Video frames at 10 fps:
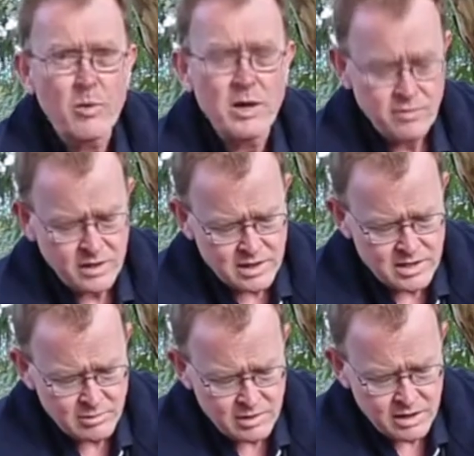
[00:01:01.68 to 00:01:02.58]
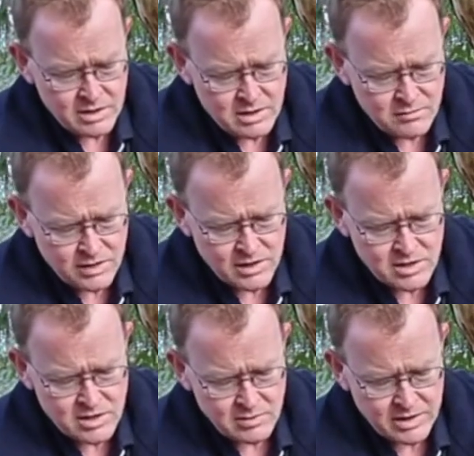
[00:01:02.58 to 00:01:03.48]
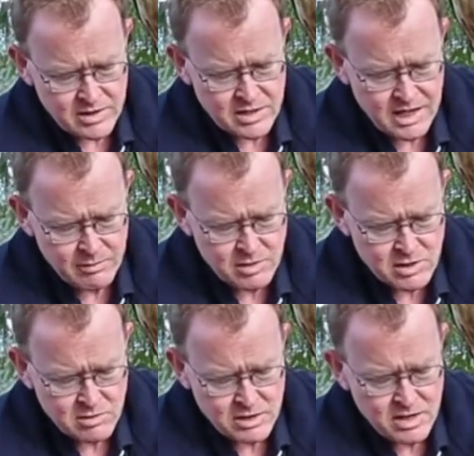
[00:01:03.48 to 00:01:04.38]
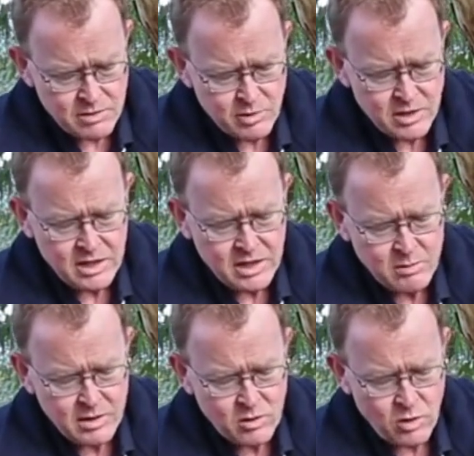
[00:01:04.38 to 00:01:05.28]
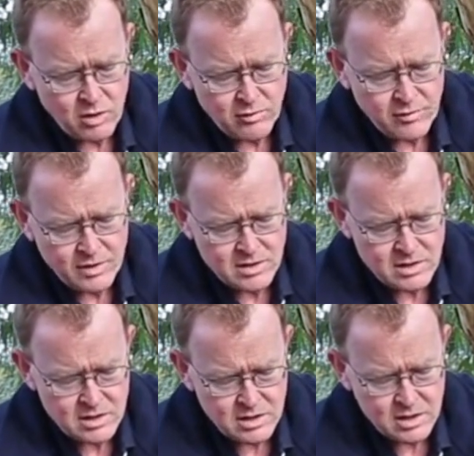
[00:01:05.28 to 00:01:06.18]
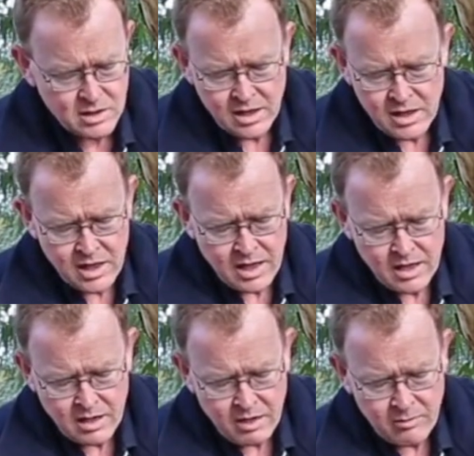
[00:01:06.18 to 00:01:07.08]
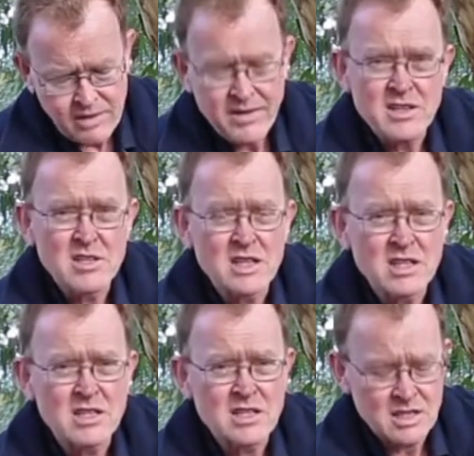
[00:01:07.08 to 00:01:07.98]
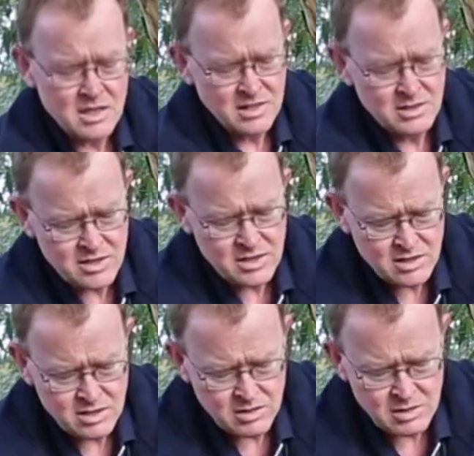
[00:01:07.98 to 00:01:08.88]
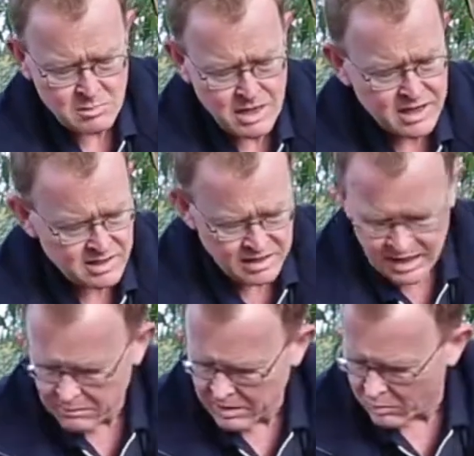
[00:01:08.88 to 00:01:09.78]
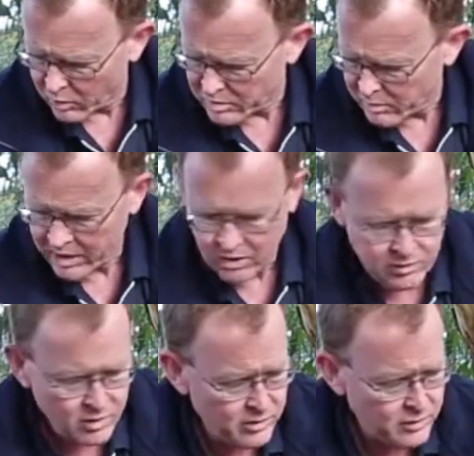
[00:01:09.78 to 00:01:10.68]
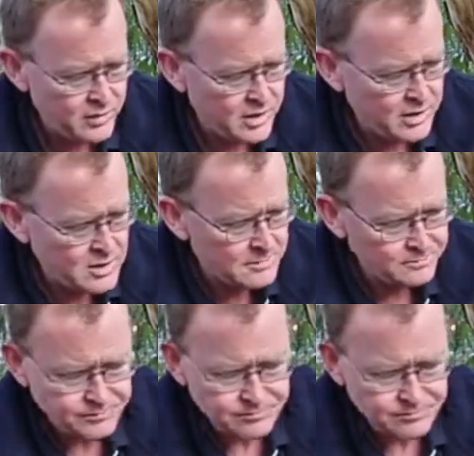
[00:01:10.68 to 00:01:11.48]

pre-fitting some of these fittings just to understand how much thread tape we need, but quite often it's around that six turns mark. Can be more depending on the fittings.